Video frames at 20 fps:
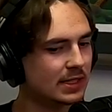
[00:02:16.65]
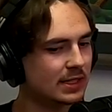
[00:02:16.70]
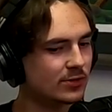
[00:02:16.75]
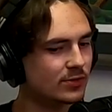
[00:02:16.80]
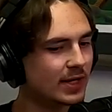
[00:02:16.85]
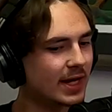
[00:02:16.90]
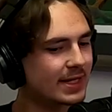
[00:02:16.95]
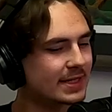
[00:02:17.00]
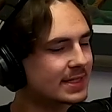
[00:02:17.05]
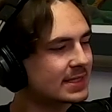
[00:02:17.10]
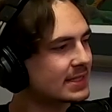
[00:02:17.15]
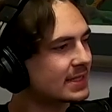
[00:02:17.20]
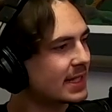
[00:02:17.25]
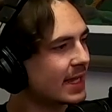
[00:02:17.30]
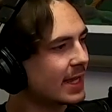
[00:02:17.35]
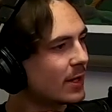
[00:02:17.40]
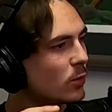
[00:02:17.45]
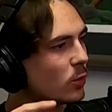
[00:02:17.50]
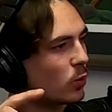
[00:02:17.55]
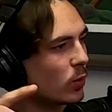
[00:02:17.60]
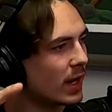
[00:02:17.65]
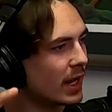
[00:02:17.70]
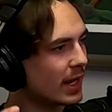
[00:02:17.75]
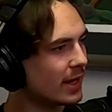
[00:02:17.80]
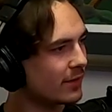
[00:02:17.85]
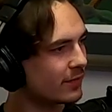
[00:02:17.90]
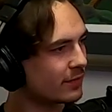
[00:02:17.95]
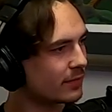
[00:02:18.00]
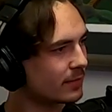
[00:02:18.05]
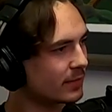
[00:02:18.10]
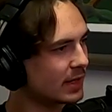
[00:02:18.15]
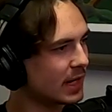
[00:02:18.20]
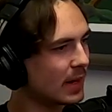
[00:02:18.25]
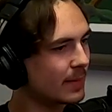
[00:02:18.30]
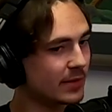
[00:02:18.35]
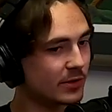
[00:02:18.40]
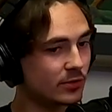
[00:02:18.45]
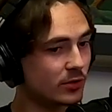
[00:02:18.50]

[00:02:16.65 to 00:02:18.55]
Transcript: You kind of stay away from combat.